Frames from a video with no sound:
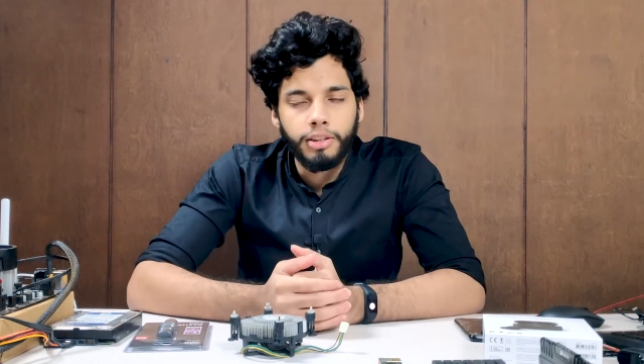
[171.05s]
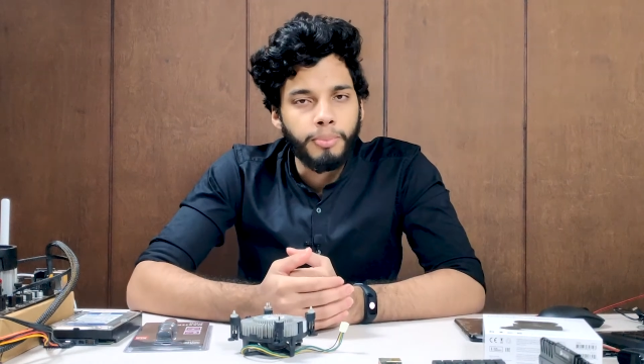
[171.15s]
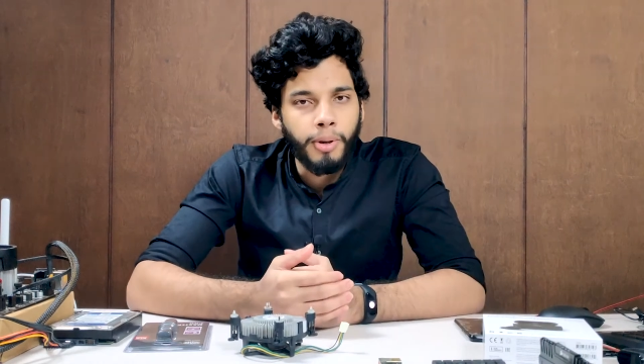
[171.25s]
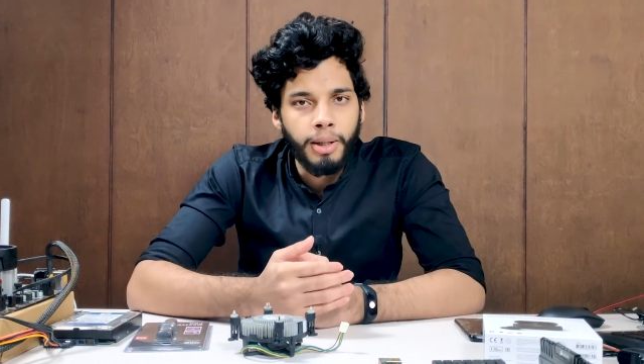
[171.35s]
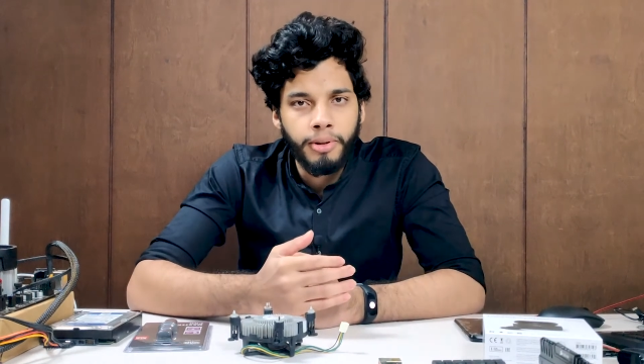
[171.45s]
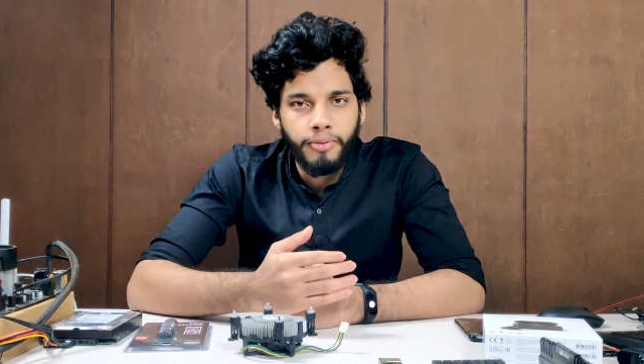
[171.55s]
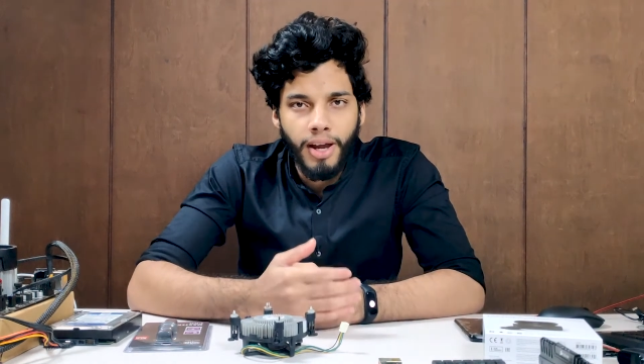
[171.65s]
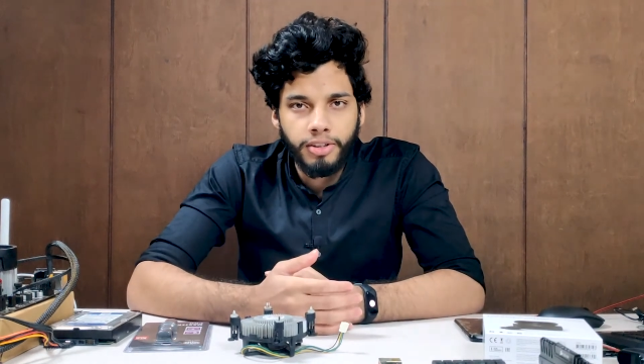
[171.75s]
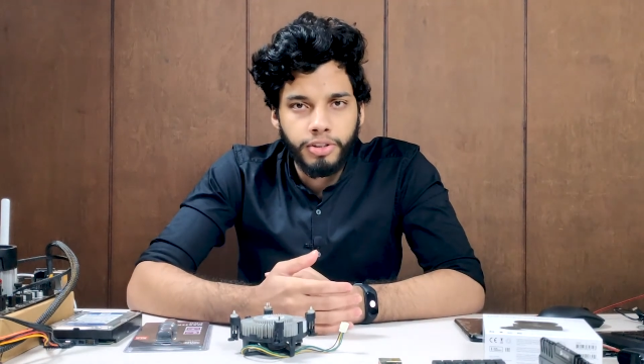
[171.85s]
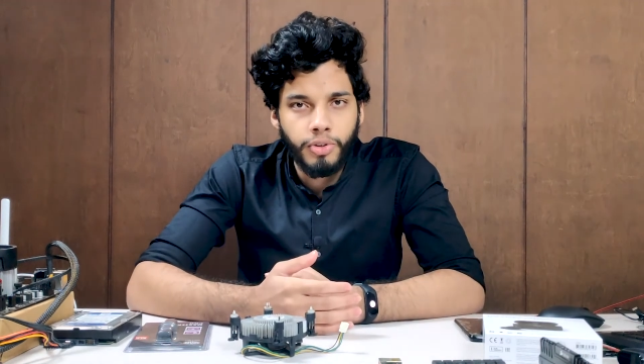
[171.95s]
The primary
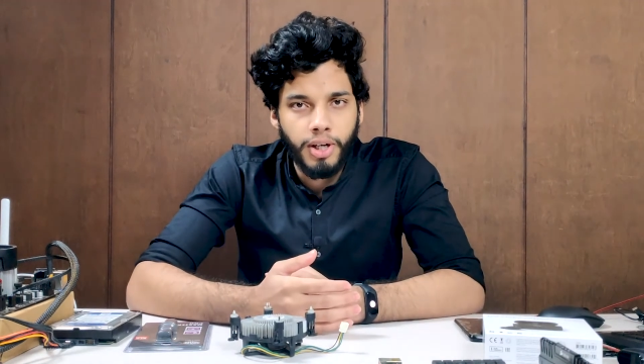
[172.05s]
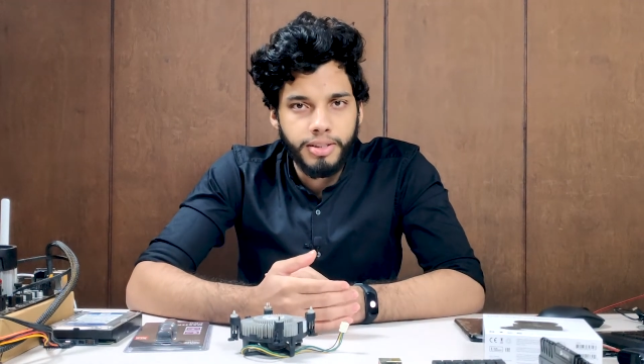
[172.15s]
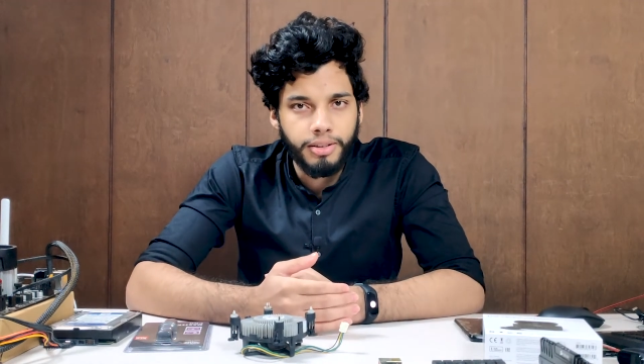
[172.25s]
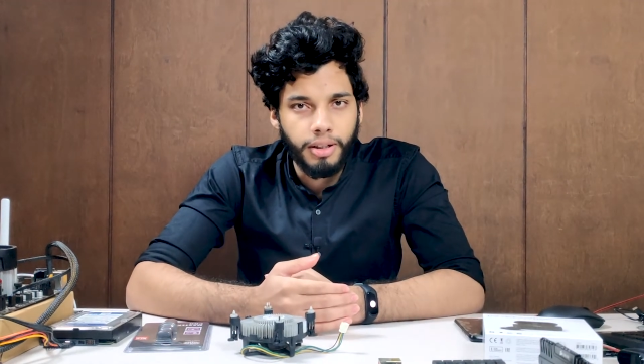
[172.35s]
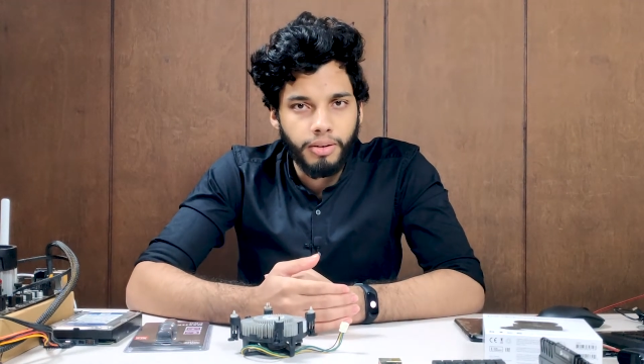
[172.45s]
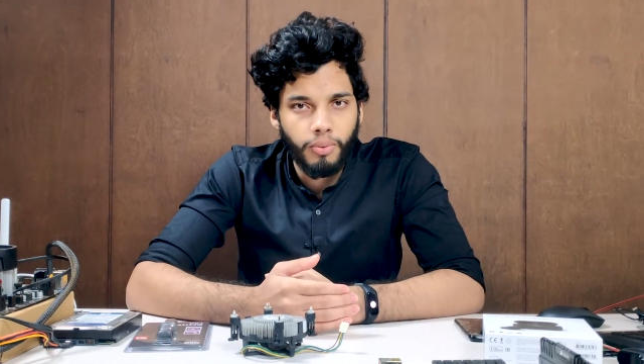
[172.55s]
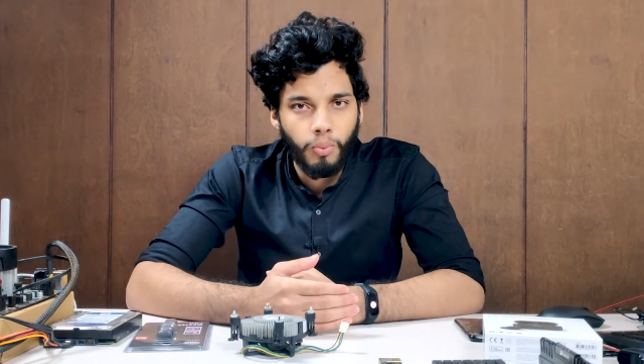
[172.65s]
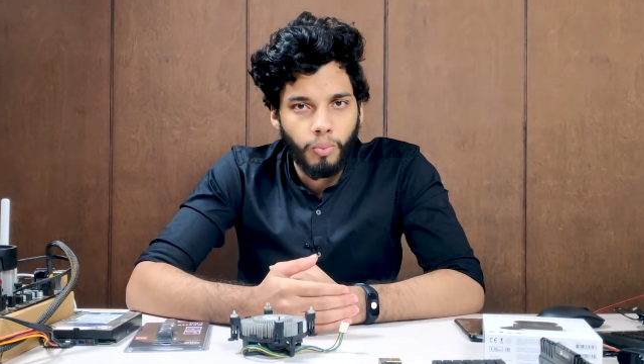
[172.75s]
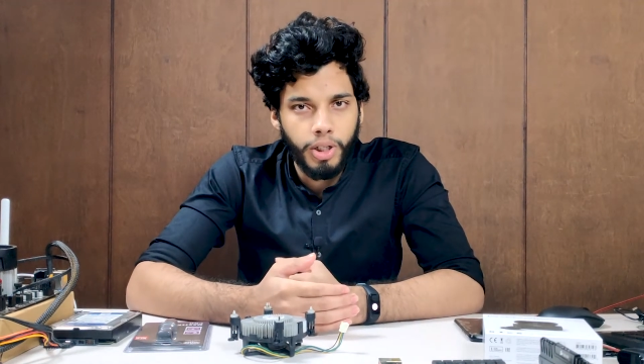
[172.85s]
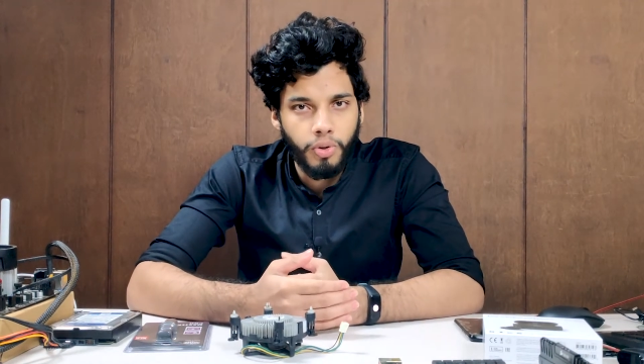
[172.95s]
factor to consider
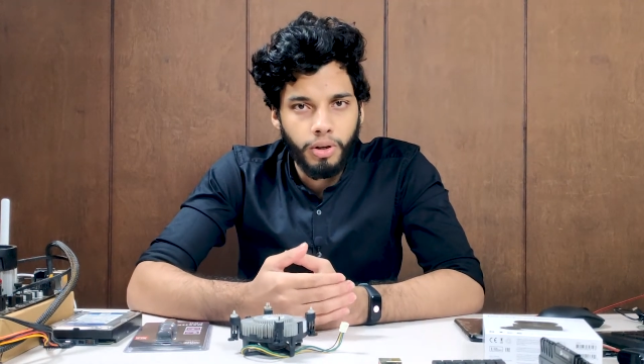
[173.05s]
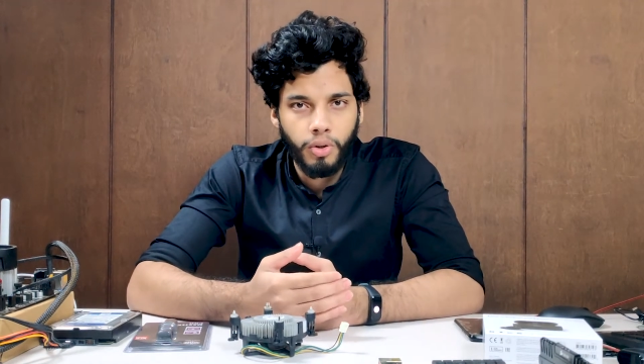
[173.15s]
when you are